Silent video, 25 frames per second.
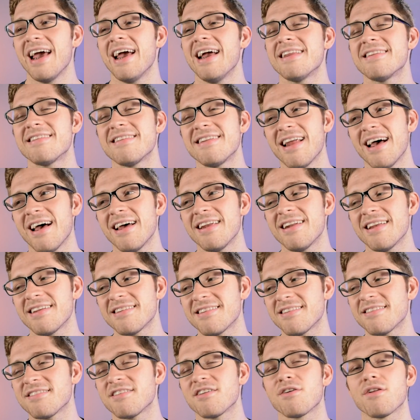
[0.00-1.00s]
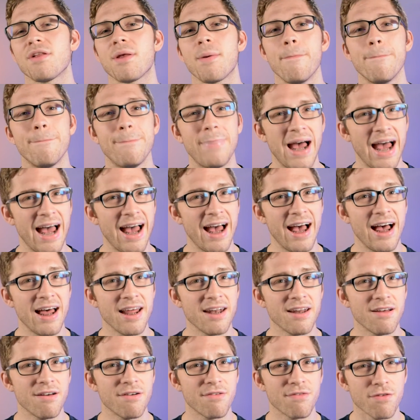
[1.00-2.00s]
it's not necessarily
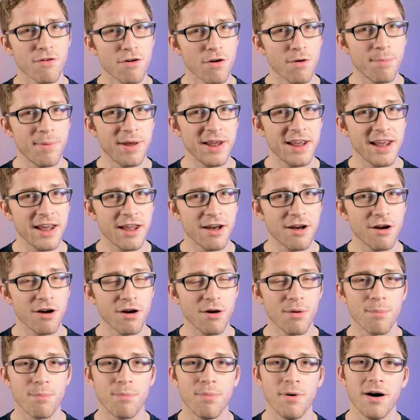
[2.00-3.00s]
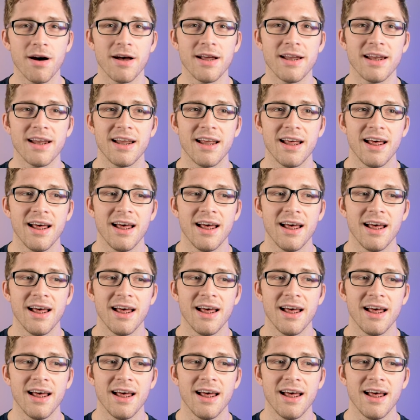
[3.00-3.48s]
bad for a beginner, but